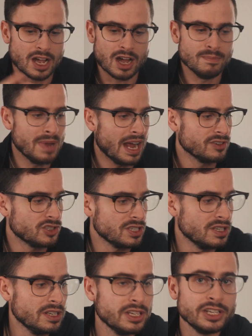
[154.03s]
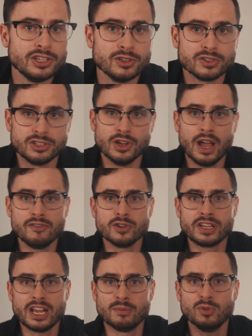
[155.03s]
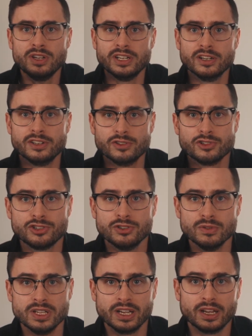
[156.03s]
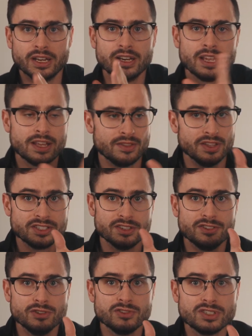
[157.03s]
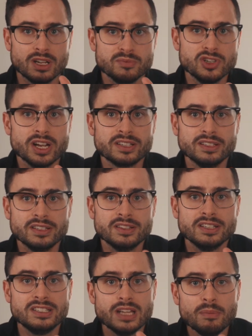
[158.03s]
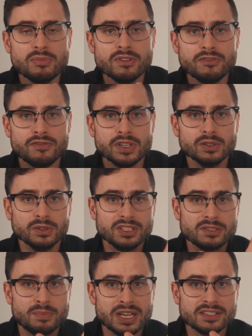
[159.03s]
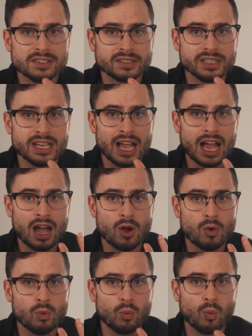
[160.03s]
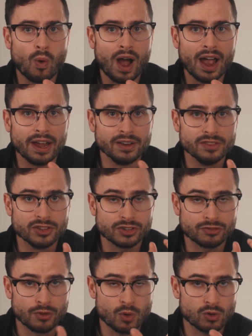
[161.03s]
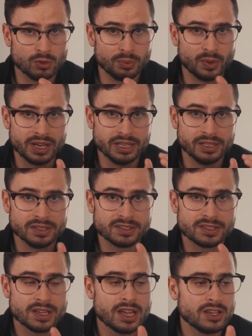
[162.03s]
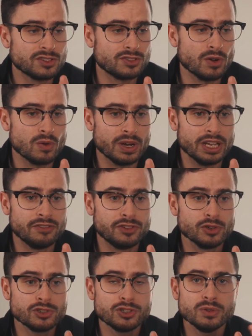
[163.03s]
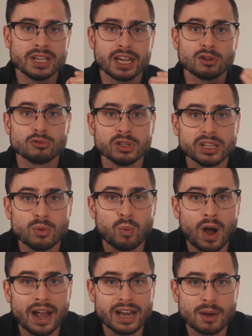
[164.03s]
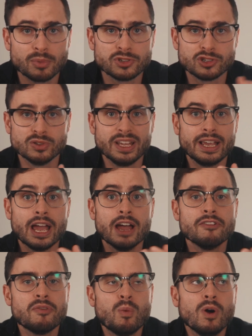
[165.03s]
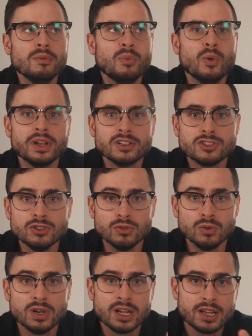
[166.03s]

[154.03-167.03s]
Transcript: imagine you have your camera here, you're shooting, and this is your subject. The depth of field is basically how wide this focal plane is. So if you're shooting at a really wide aperture like f1.2,